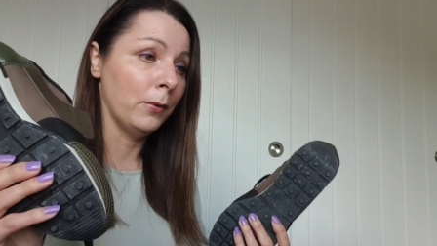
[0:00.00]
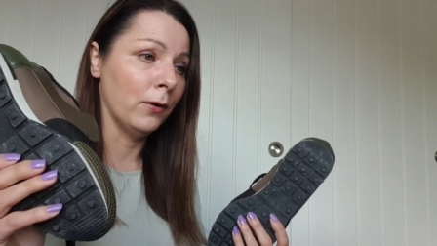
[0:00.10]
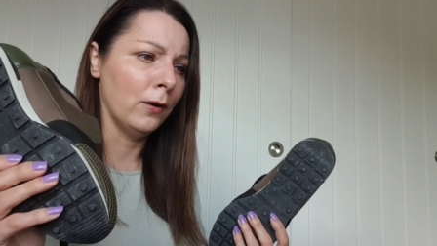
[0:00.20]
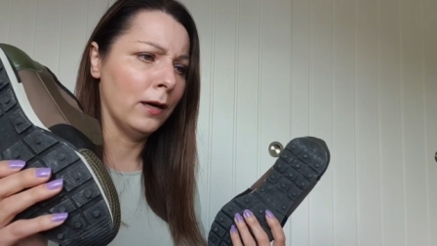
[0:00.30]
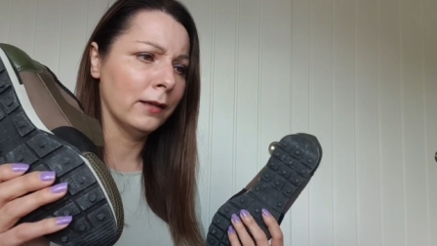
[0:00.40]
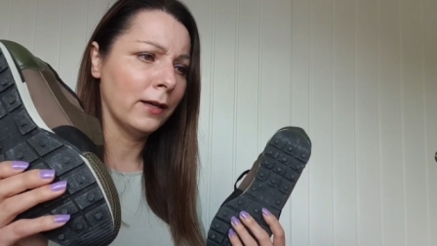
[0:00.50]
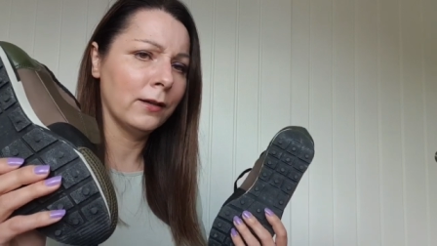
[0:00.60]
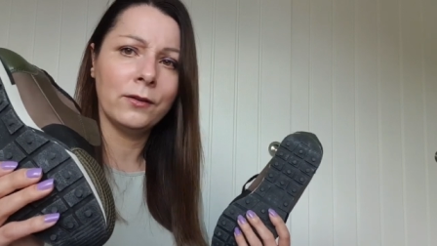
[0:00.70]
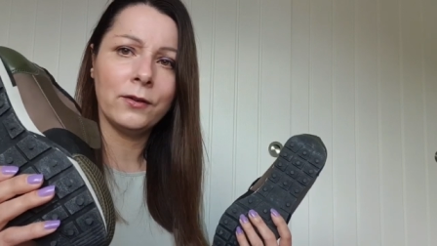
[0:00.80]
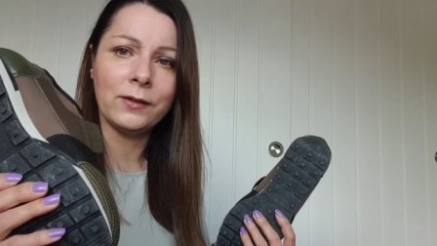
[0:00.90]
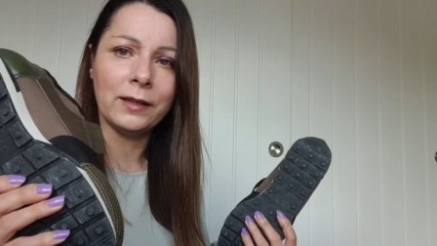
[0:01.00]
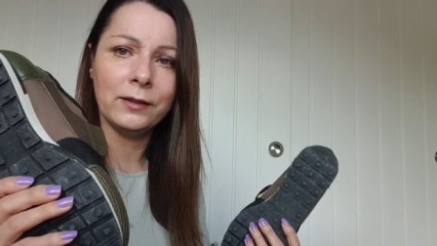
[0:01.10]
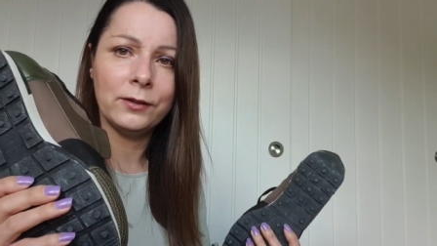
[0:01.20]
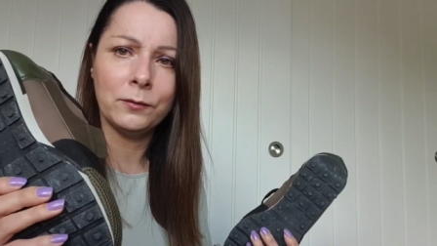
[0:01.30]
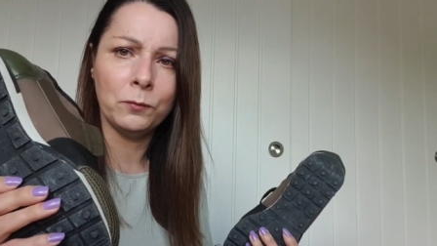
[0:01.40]
but I don't
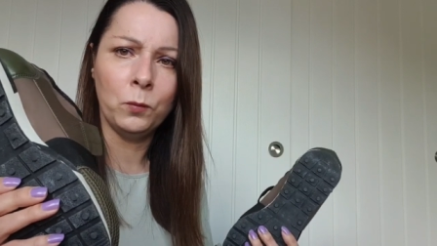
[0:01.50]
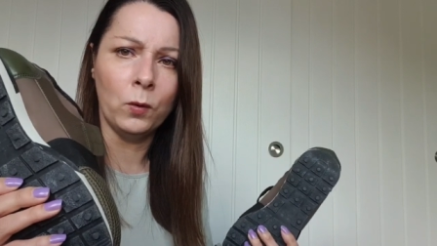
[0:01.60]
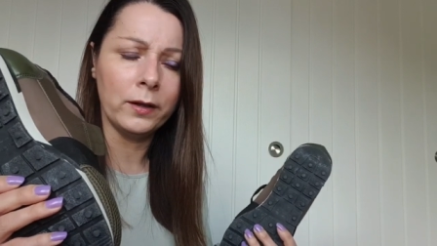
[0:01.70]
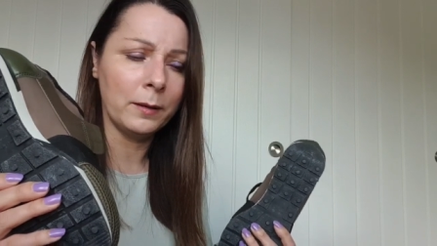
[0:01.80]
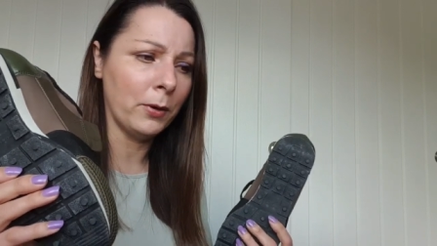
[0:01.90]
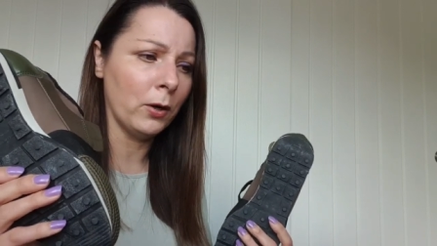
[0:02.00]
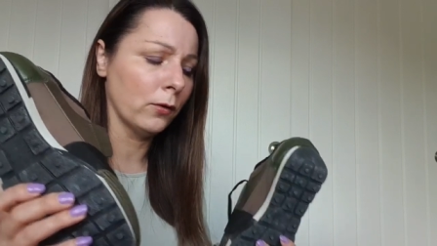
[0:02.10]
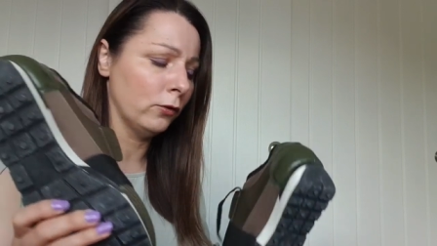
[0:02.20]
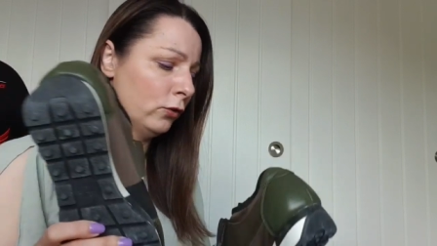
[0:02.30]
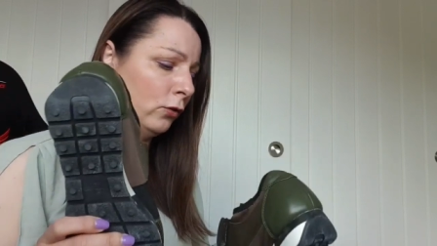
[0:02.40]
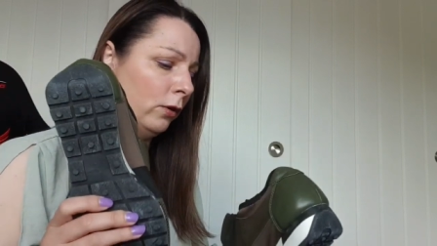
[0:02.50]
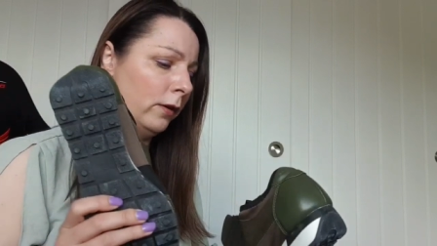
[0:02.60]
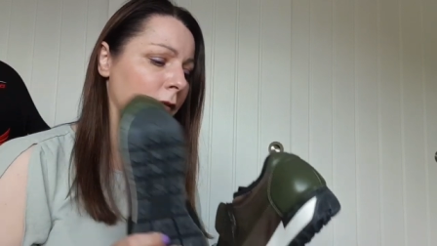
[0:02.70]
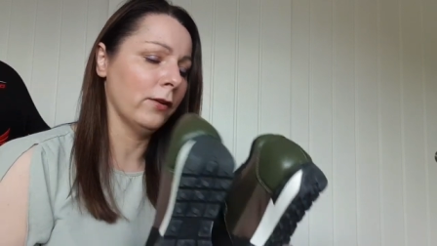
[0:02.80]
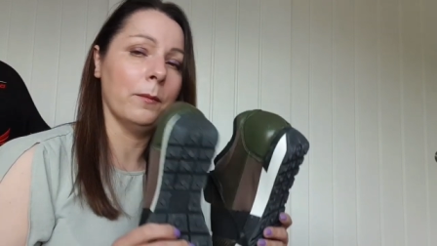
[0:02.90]
understand the, why they pile the sugar
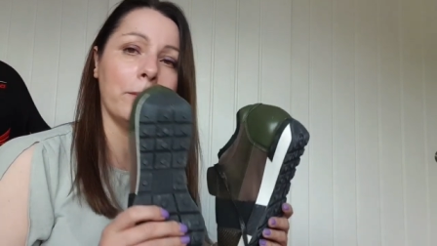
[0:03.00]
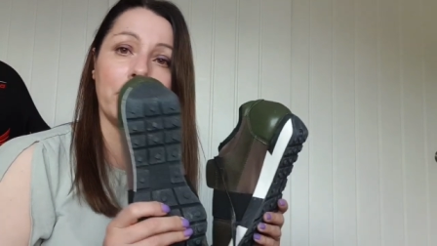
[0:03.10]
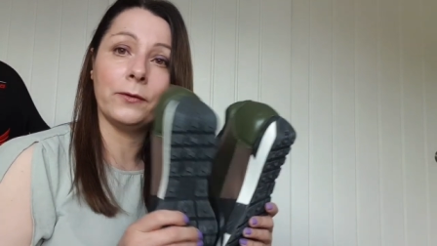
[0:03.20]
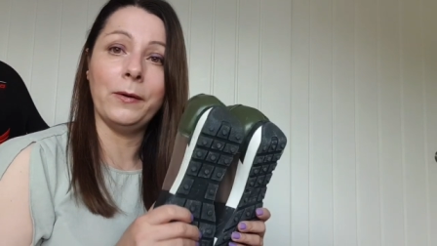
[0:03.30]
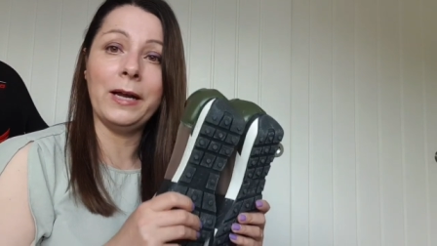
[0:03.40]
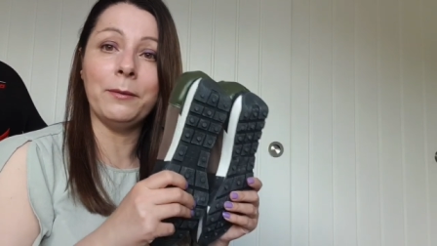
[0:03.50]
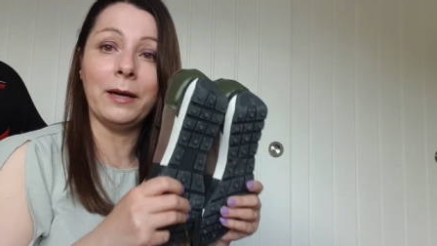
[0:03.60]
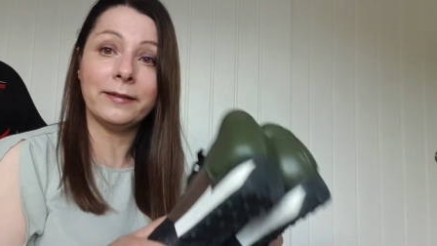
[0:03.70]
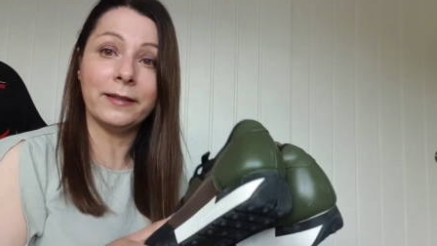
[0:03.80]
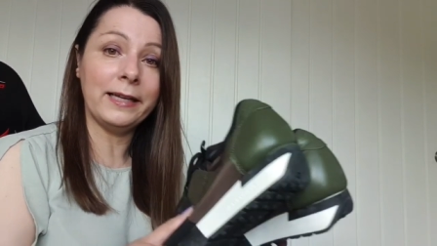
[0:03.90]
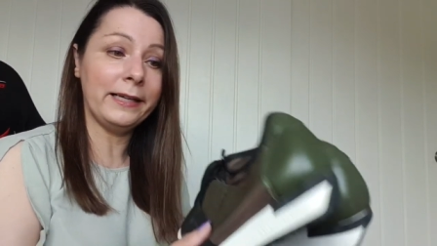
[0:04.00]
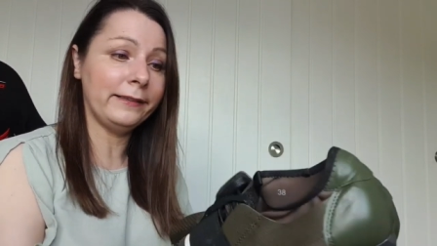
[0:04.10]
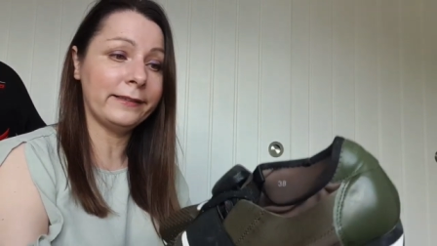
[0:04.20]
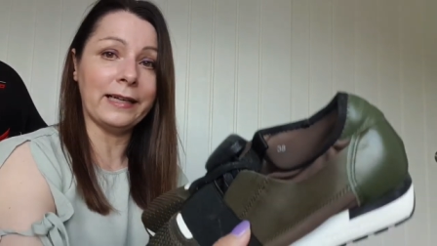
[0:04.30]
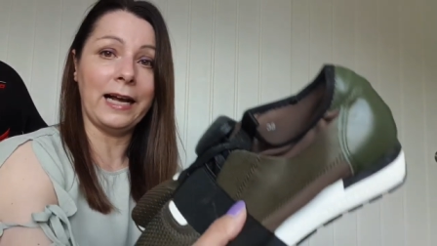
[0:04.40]
on the top so anyway so
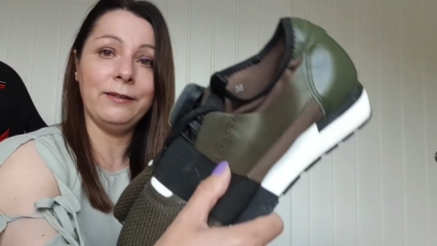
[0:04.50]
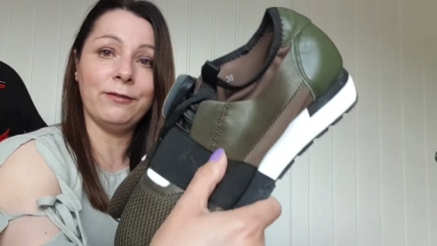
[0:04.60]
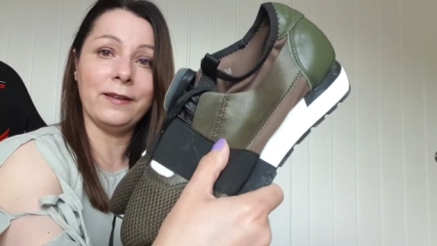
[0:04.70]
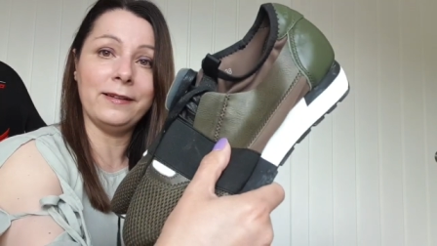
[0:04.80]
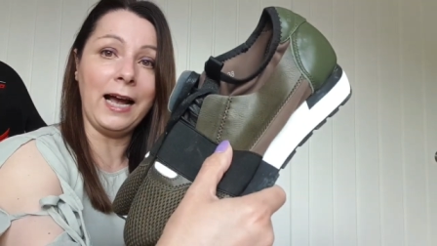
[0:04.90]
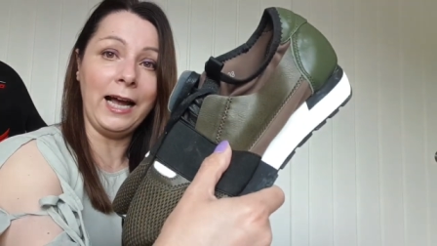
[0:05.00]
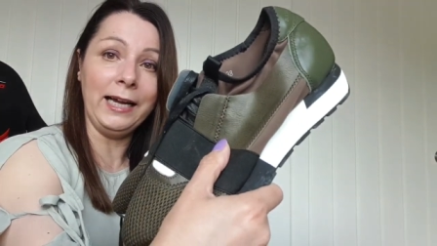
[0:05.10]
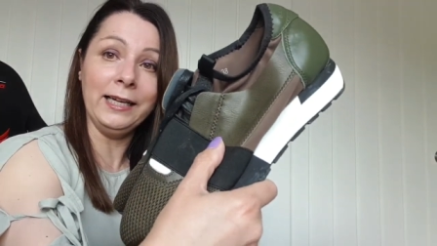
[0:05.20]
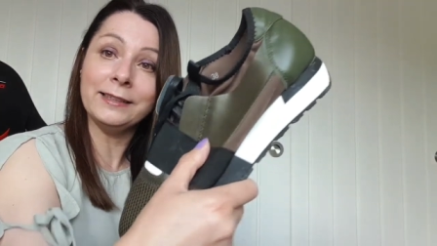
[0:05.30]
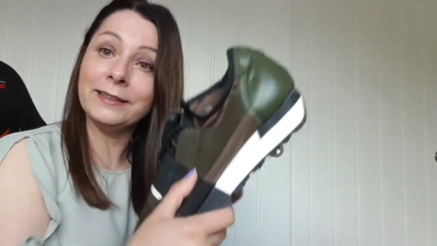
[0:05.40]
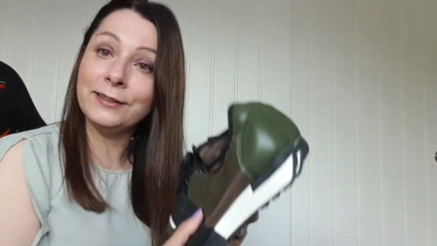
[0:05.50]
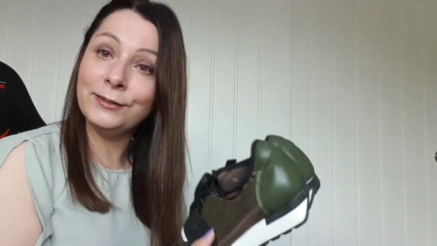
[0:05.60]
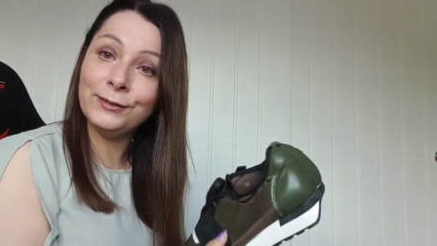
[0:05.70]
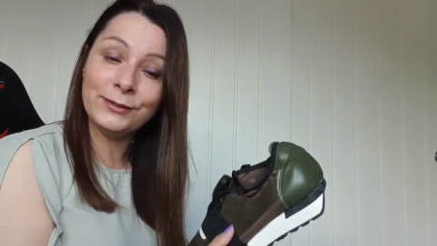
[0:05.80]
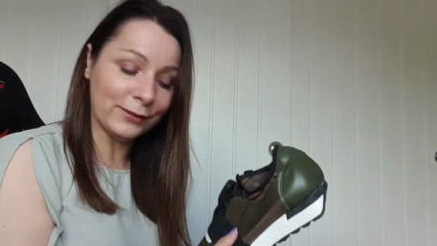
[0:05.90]
these saved the day to
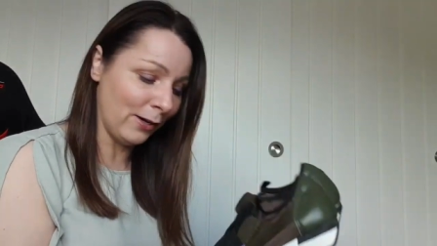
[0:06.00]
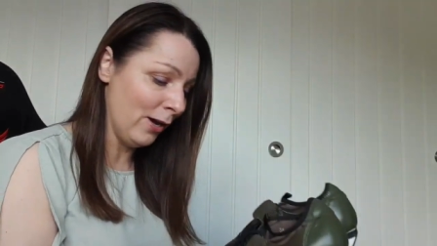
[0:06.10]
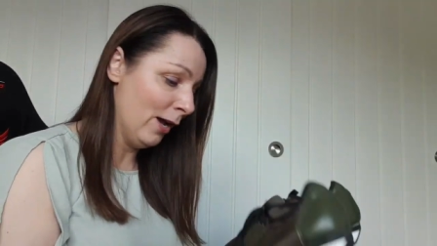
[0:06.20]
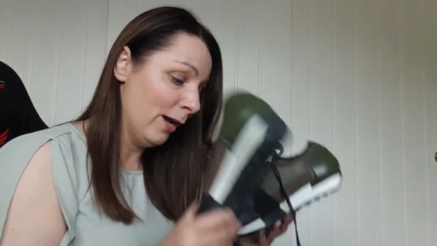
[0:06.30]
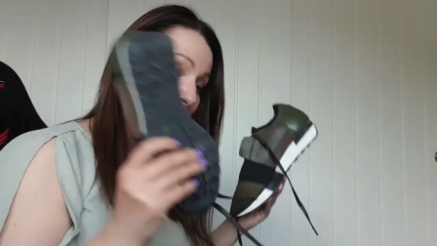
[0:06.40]
do so